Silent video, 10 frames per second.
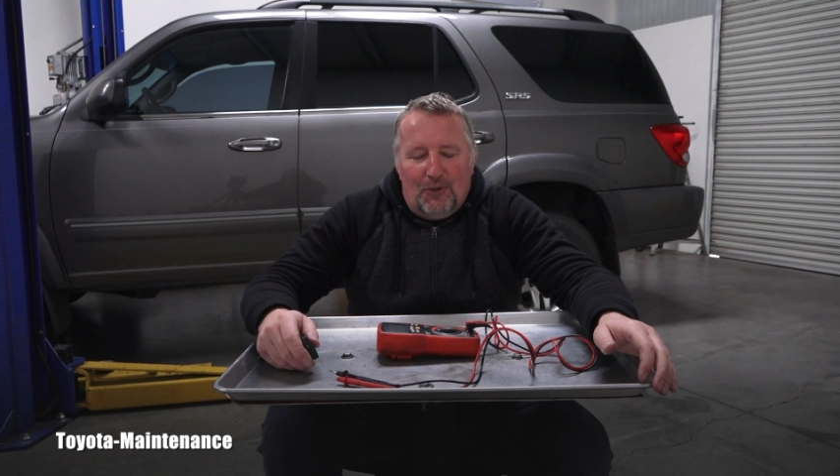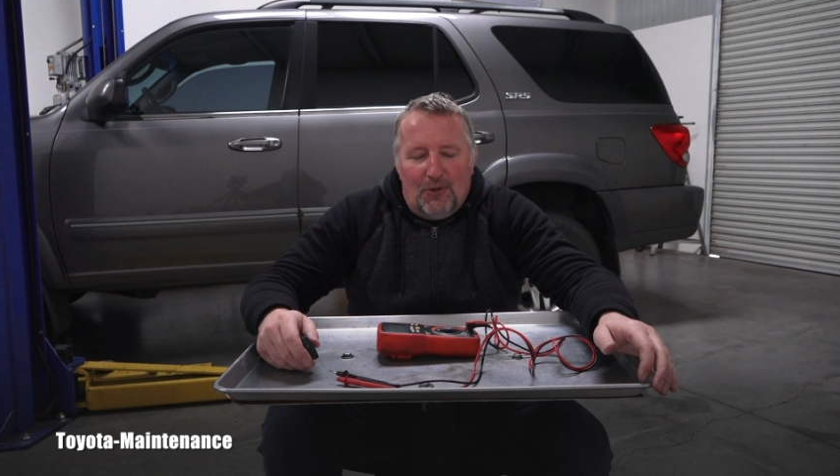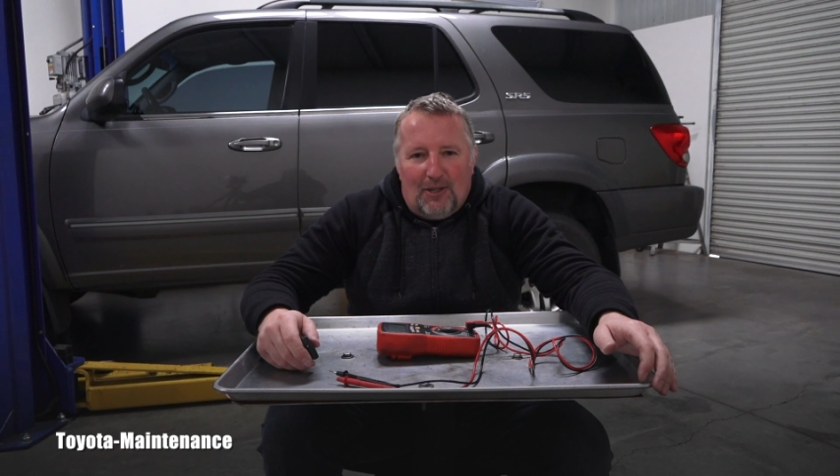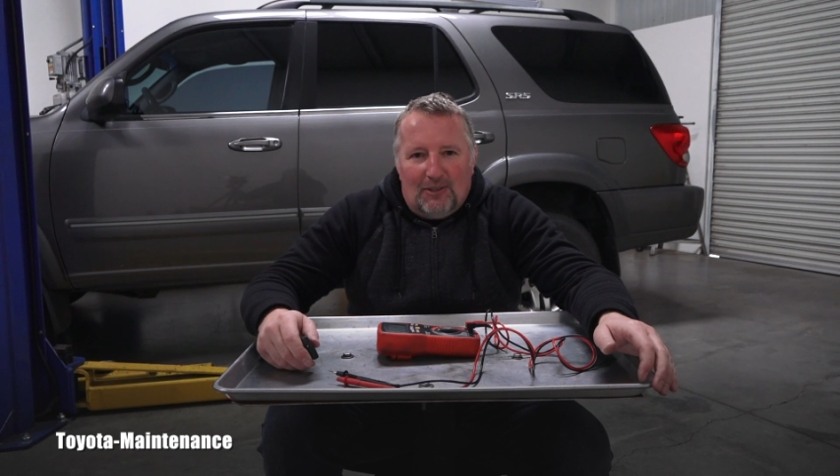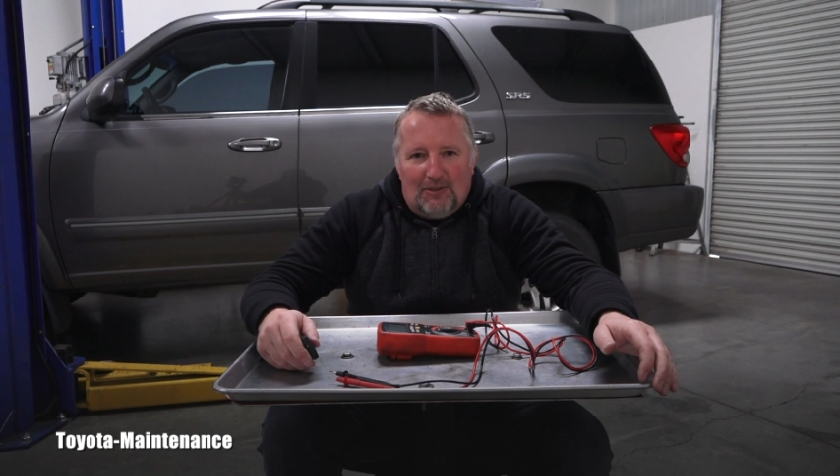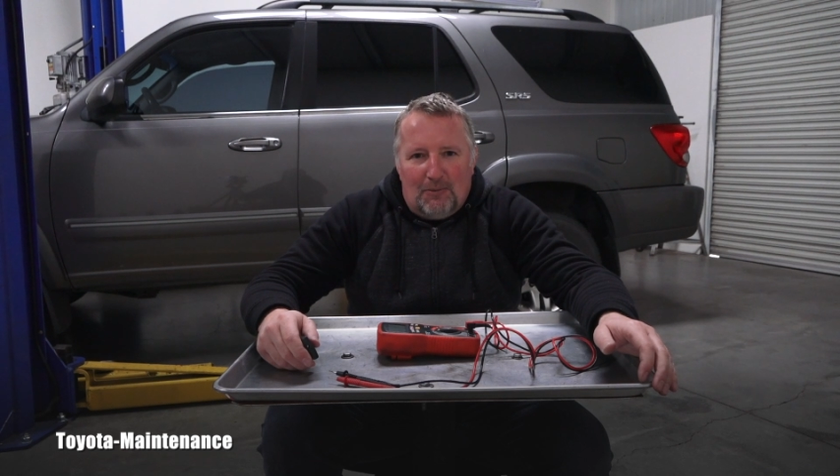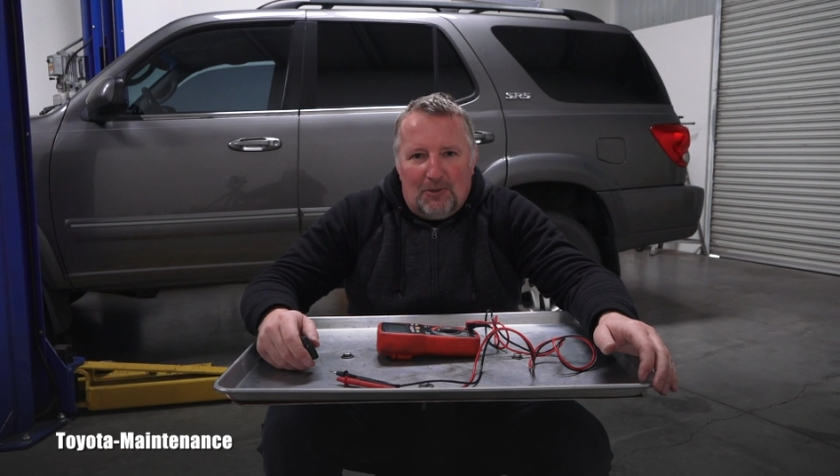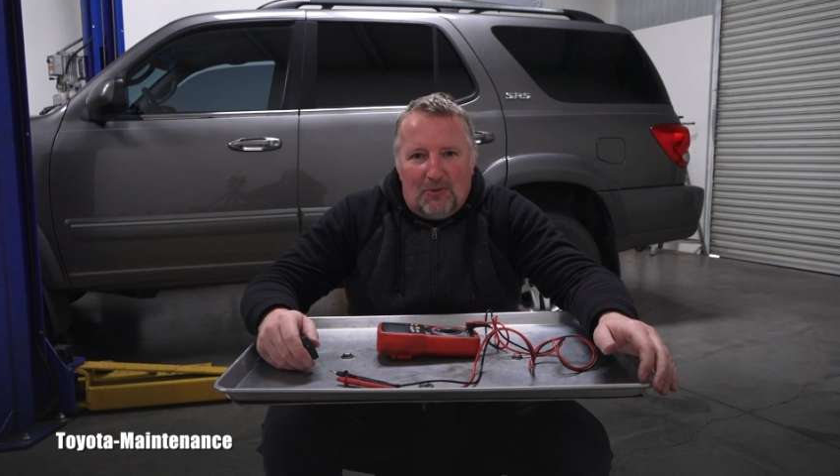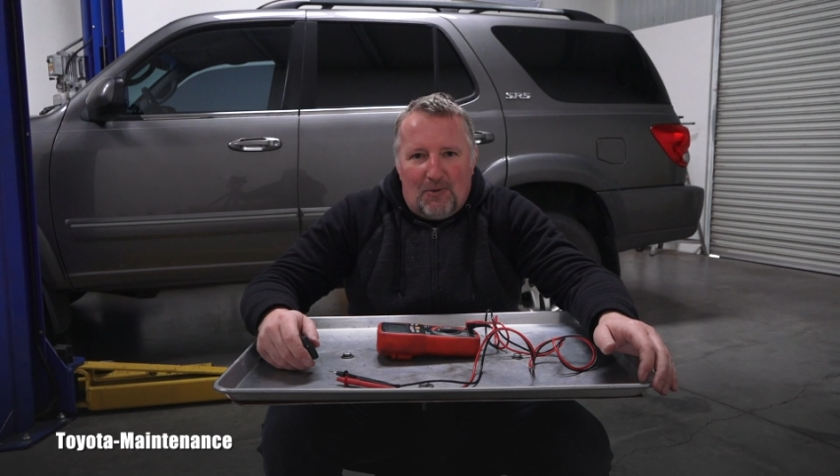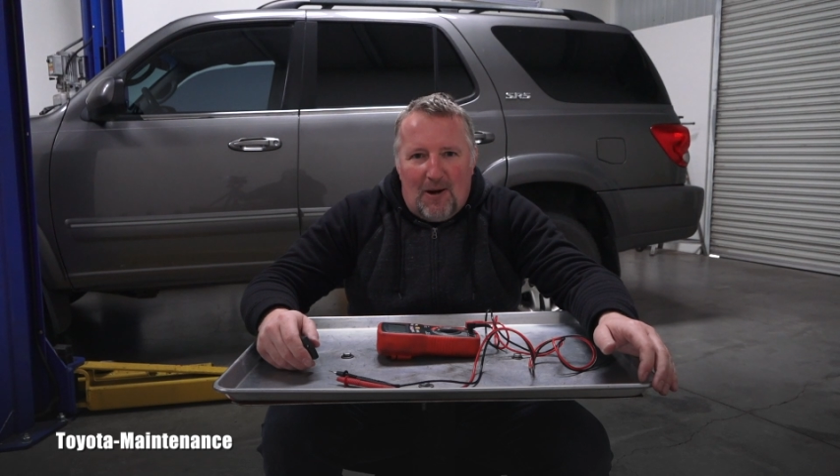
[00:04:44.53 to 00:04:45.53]
you are
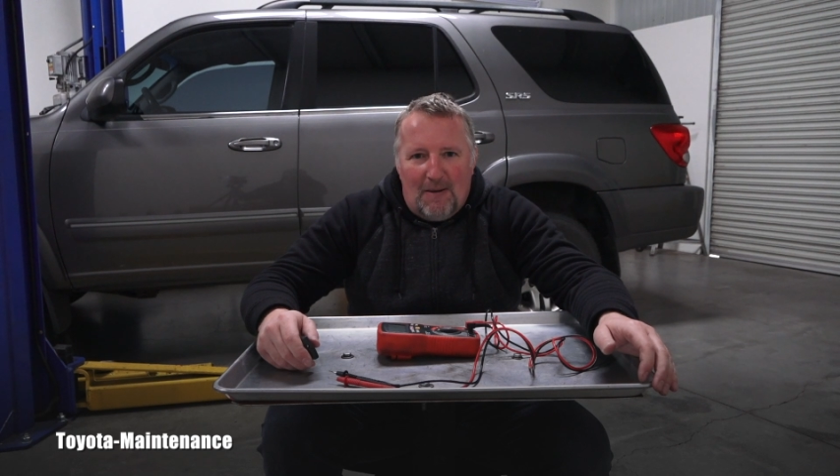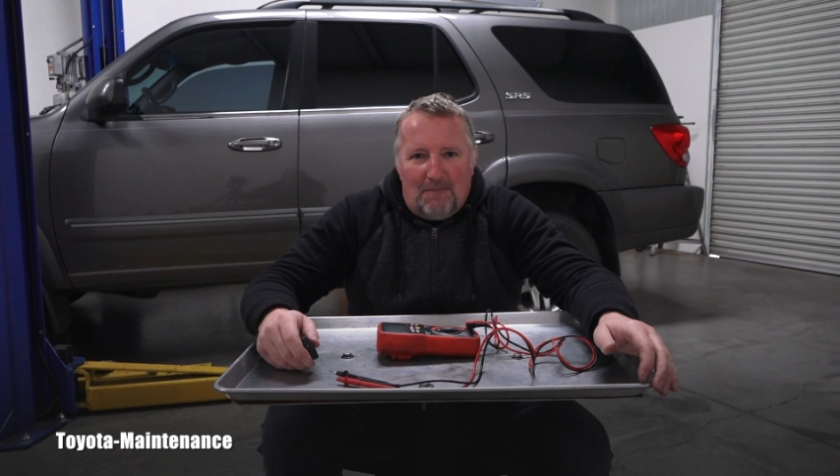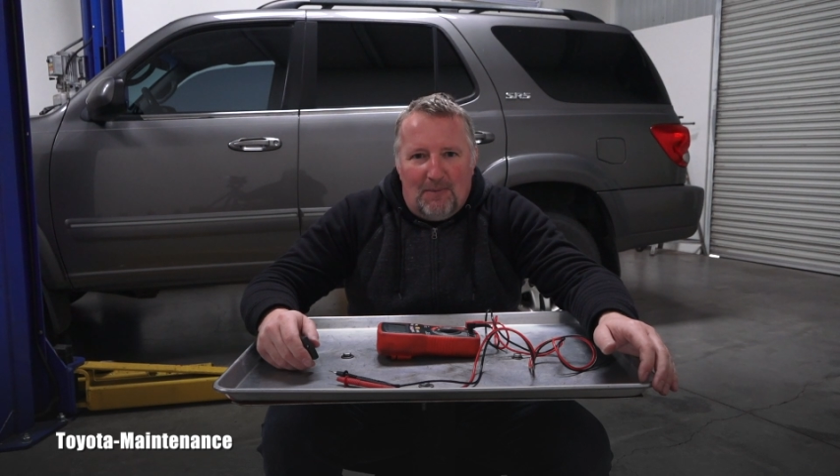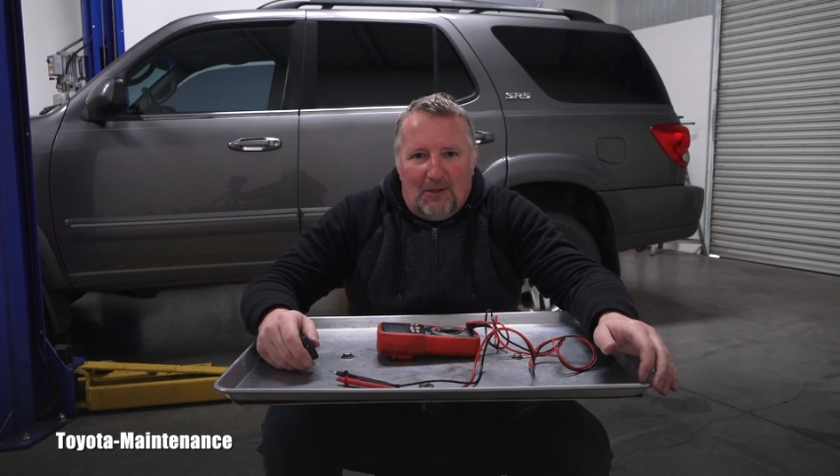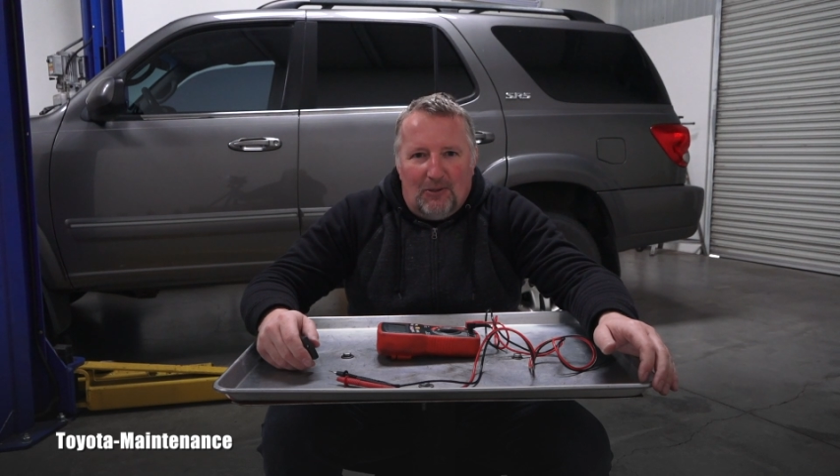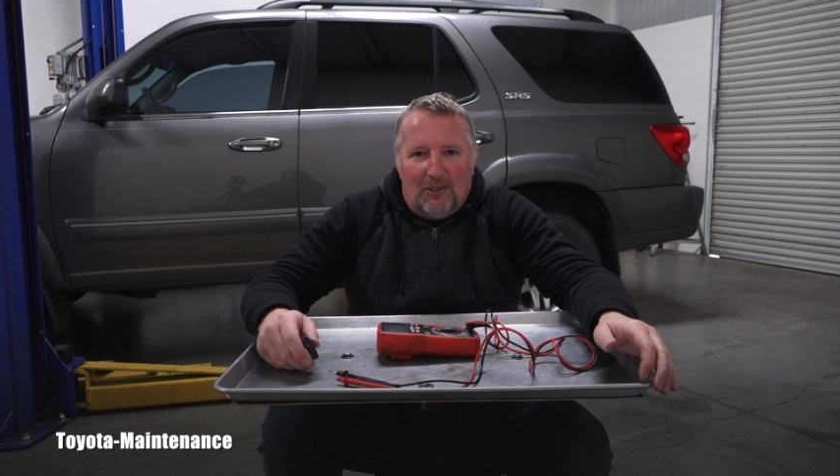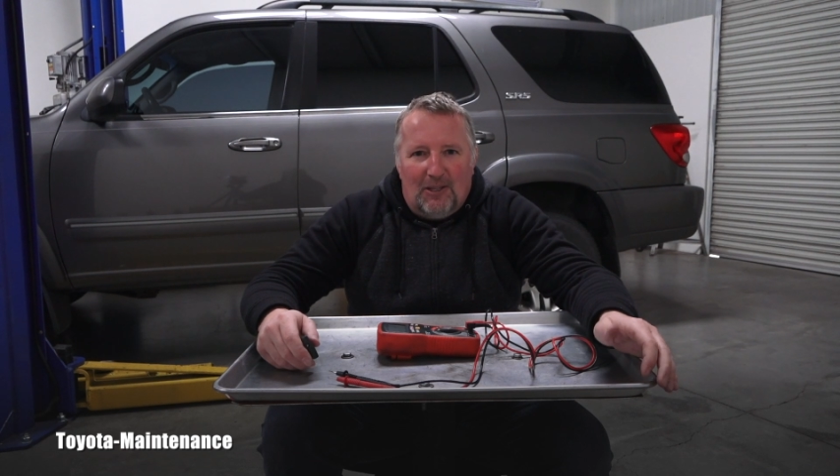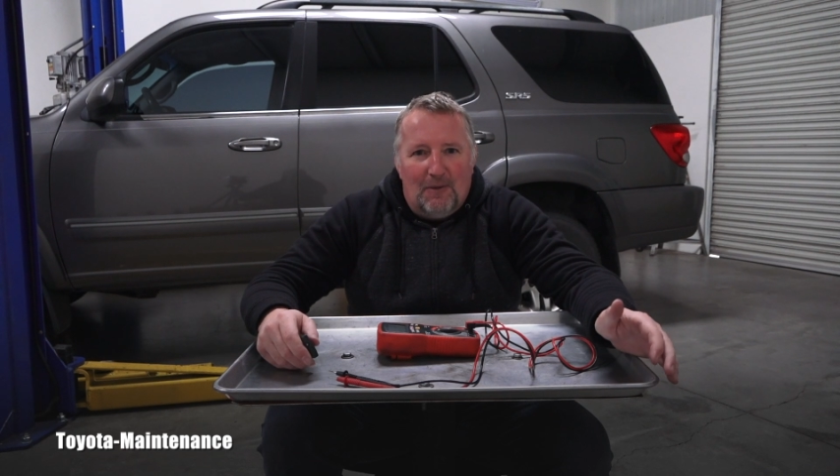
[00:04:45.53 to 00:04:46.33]
subscribed because I